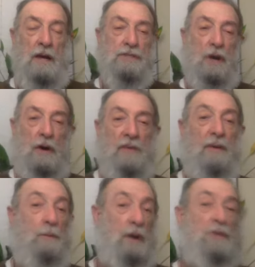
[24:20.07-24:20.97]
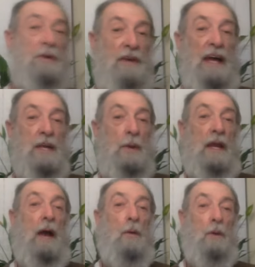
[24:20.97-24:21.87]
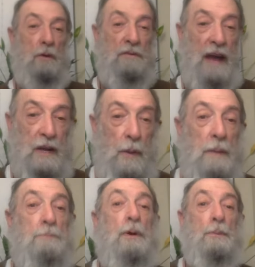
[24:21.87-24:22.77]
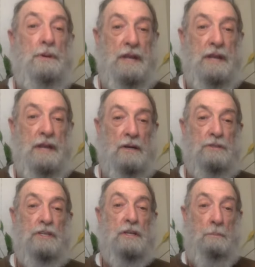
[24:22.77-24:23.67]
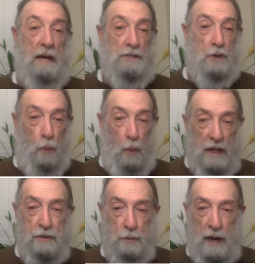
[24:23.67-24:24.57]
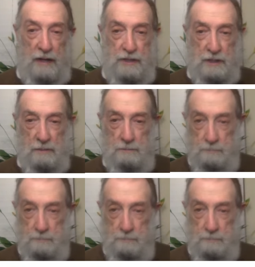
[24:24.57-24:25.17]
So if I'm going to evacuate, I want to evacuate perpendicular to the major wind direction.